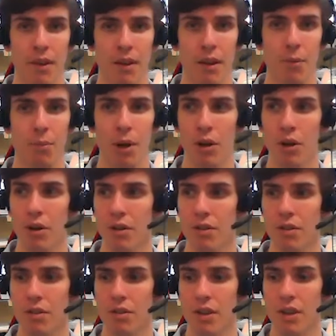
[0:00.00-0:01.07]

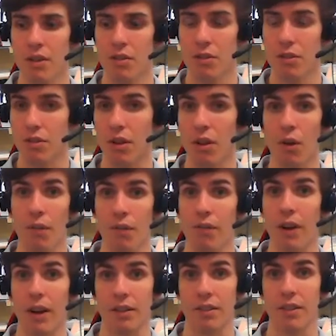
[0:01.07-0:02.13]
Because it's just a lot
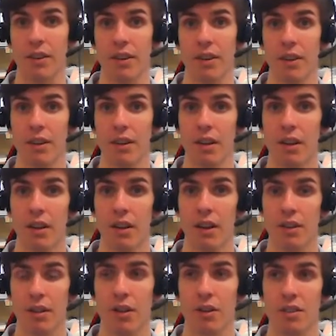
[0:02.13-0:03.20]
faster. It's
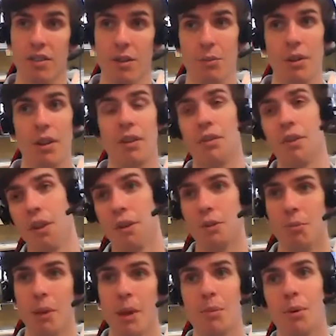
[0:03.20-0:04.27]
a lot simpler for those
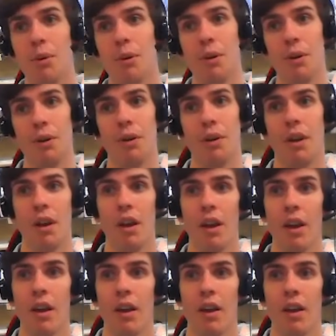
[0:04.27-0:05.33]
people who,
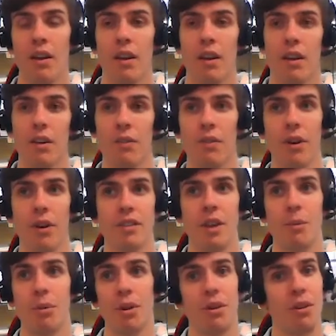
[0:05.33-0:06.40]
for
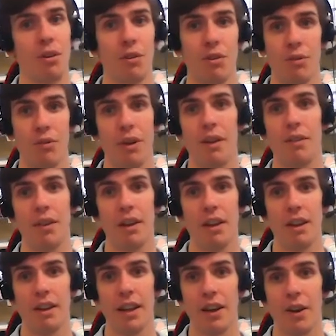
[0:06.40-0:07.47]
example, are new to Revit
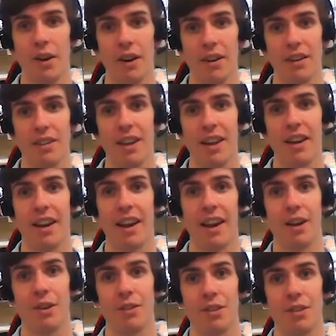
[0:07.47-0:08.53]
and they don't understand
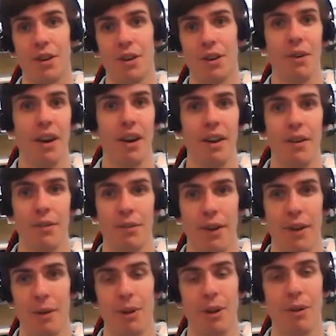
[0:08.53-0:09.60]
how to create a
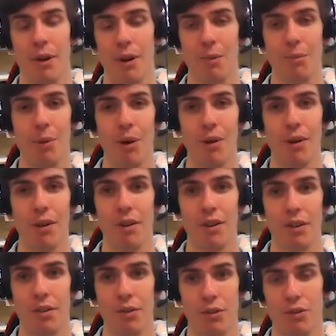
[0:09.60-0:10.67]
family or a component
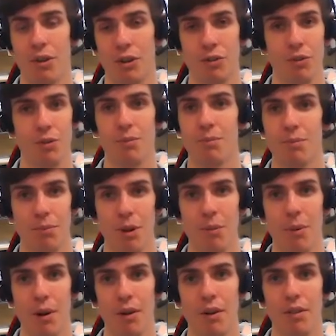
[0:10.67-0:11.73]
or structural
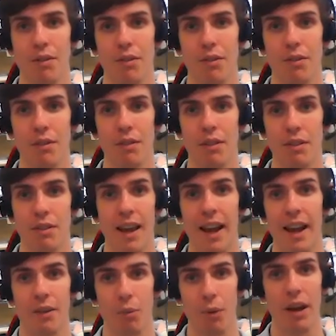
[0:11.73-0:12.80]
component that
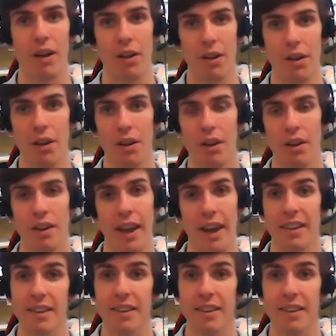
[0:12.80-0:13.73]
well yet.